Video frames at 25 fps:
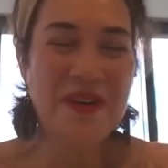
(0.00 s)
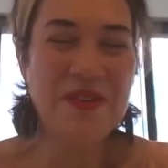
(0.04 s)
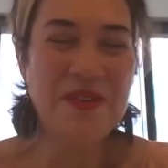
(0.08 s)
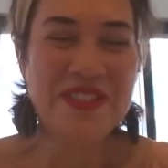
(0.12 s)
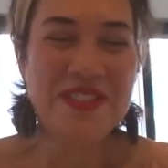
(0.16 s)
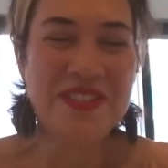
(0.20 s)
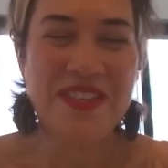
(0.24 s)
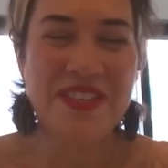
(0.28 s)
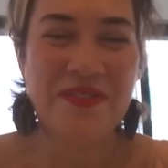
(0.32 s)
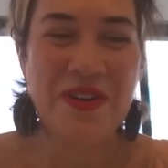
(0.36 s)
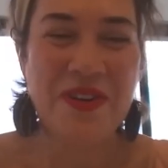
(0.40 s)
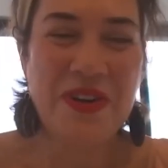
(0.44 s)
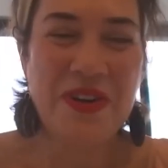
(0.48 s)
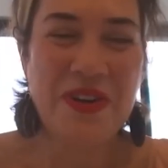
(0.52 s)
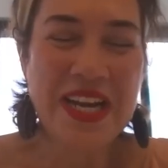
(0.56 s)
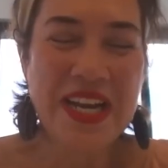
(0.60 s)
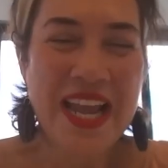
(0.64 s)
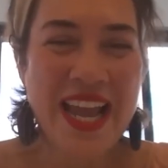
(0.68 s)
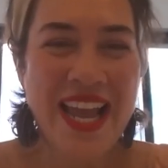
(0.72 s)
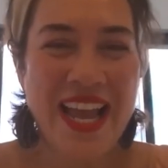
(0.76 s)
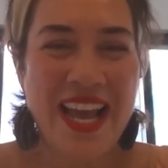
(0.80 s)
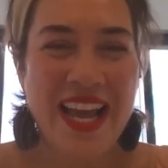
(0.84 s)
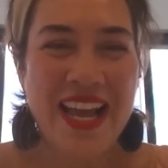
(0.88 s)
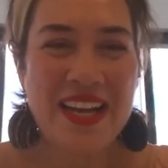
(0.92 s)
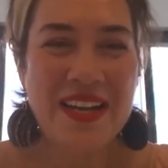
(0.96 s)
is everyone?
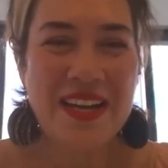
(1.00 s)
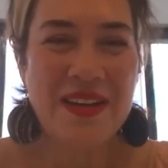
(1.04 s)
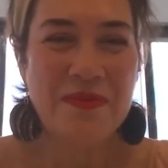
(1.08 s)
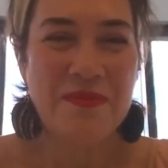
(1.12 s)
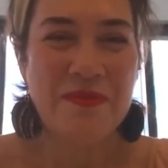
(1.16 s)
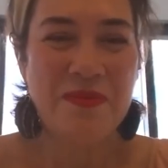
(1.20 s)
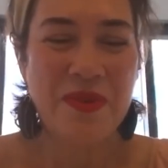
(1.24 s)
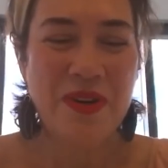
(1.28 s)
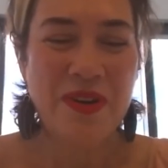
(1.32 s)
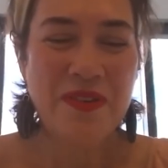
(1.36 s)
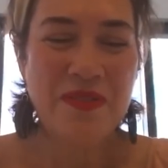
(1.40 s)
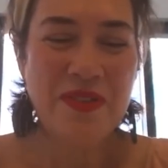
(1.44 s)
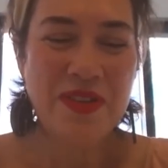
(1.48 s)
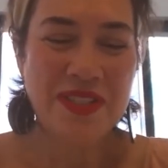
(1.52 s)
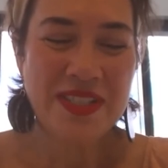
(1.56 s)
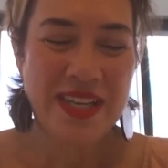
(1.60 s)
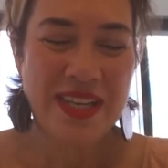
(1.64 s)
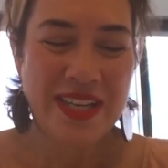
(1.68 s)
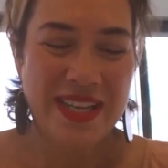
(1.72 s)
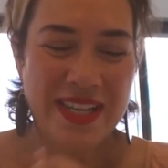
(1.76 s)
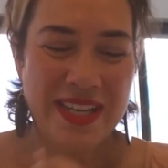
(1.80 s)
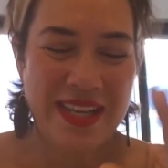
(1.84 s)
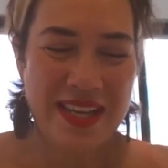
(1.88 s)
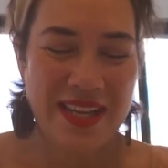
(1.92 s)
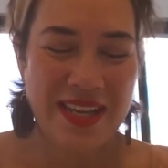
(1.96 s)

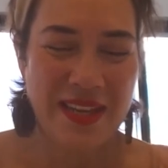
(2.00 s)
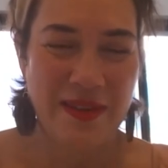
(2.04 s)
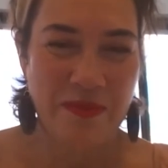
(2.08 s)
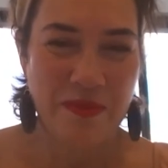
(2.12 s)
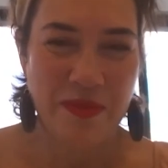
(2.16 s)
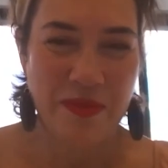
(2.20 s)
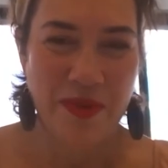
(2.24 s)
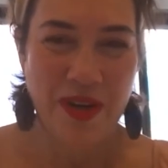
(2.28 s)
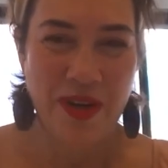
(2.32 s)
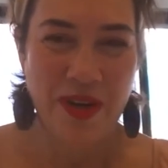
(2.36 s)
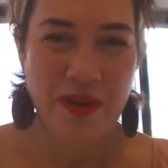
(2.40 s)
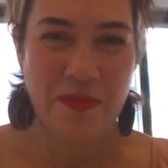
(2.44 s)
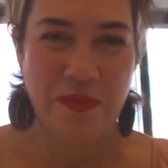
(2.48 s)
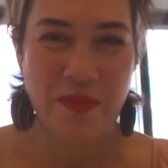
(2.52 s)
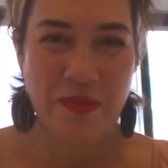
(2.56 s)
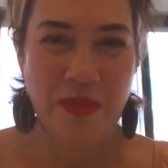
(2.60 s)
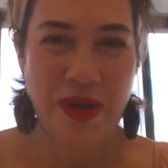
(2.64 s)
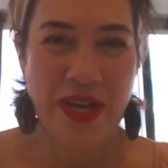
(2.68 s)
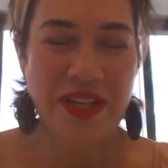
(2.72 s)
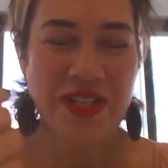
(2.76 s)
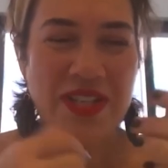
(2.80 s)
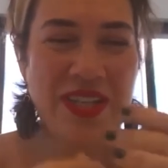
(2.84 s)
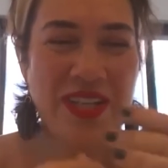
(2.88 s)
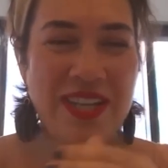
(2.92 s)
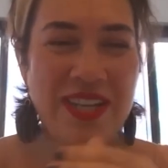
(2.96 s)
Obviously, I'm
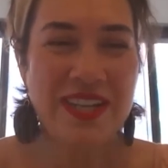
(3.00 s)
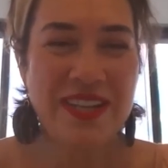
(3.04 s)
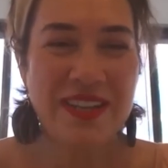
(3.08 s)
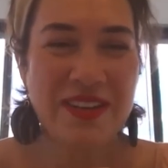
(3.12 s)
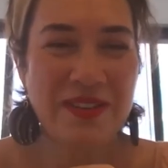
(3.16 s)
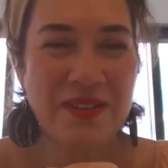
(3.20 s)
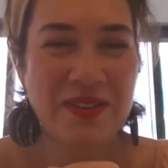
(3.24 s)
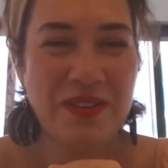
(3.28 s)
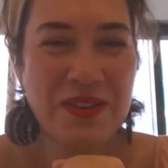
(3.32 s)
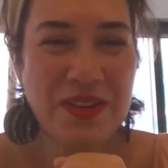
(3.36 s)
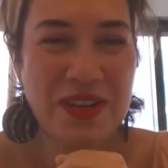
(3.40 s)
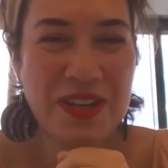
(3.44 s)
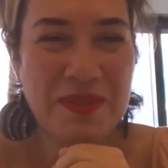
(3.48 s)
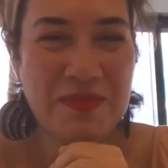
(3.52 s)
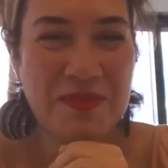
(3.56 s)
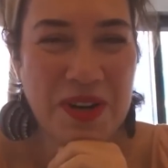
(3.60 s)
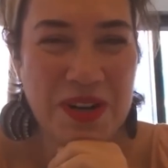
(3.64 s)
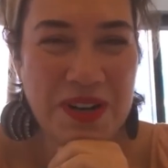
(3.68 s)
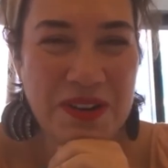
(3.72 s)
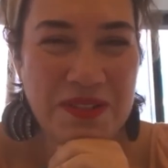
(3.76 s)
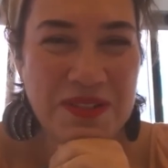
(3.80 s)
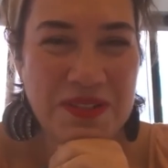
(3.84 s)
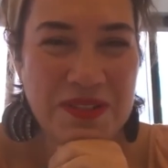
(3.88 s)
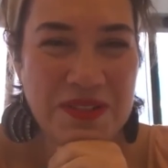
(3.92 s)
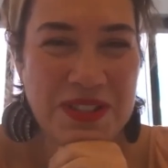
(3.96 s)
actually not in
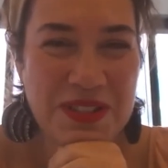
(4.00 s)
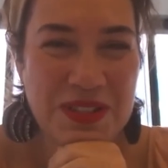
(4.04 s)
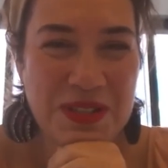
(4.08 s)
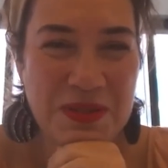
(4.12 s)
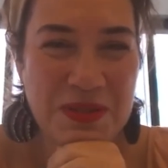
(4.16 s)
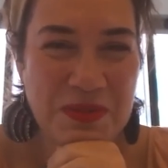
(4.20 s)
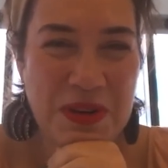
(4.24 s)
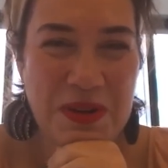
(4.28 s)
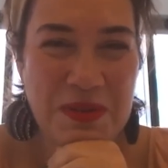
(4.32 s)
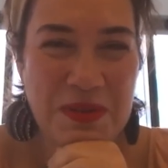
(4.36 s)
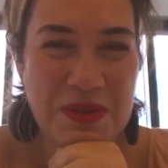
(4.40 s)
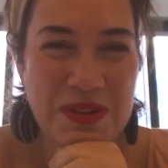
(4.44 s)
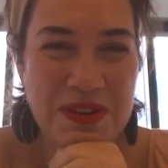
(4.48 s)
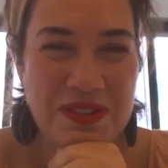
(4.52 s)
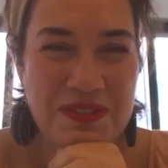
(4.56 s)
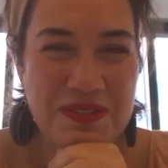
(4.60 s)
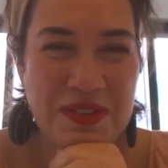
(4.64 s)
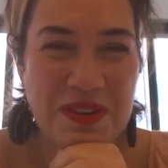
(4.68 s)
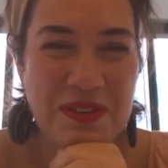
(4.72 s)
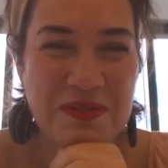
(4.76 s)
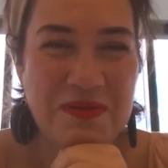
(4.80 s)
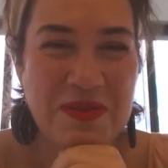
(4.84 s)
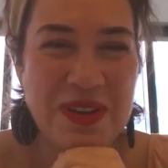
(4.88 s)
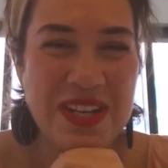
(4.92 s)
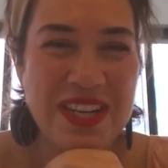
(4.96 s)
my office at the moment.
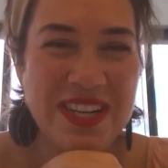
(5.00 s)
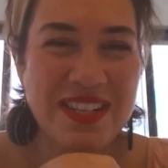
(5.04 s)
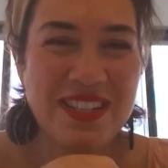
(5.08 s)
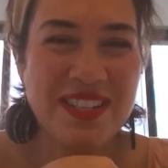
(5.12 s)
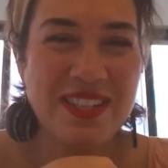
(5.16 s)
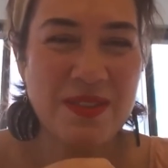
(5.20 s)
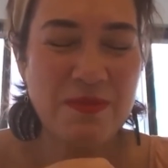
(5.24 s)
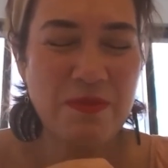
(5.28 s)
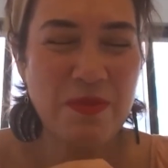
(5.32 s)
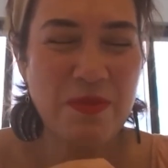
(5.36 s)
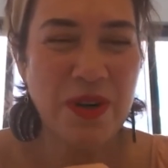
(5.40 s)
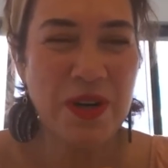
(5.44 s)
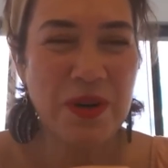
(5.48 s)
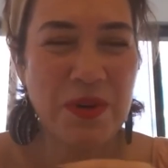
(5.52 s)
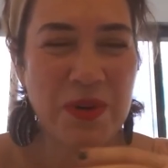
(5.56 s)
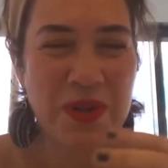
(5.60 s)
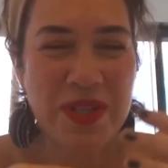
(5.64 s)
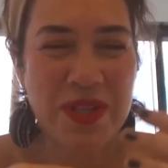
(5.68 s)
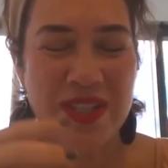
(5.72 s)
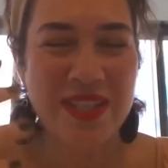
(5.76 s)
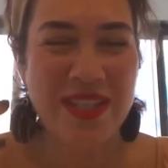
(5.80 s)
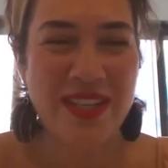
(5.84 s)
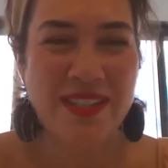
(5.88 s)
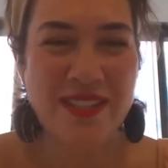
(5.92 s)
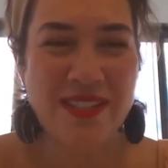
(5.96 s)
I've managed to borrow a
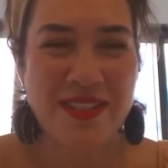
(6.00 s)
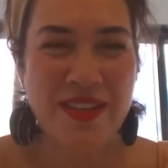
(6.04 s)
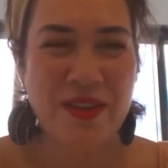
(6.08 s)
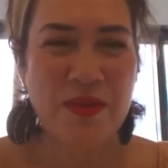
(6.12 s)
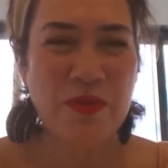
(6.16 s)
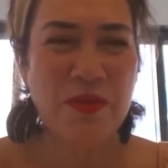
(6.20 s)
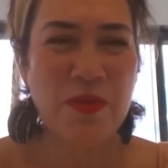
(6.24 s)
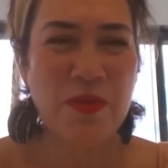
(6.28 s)
desk at